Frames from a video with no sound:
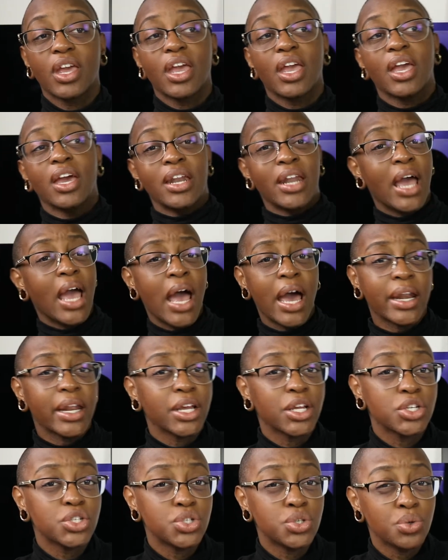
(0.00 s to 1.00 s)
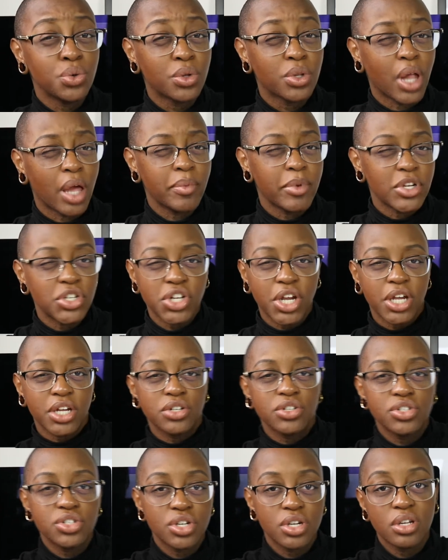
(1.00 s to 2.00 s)
and adding to climate
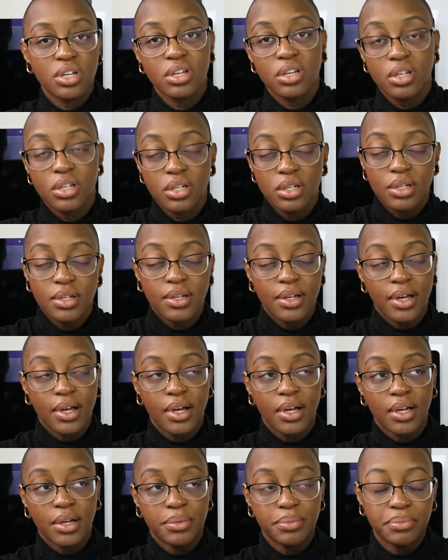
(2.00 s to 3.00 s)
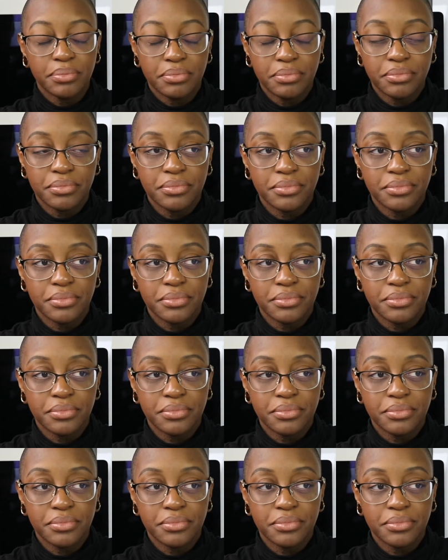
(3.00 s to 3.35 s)
change. And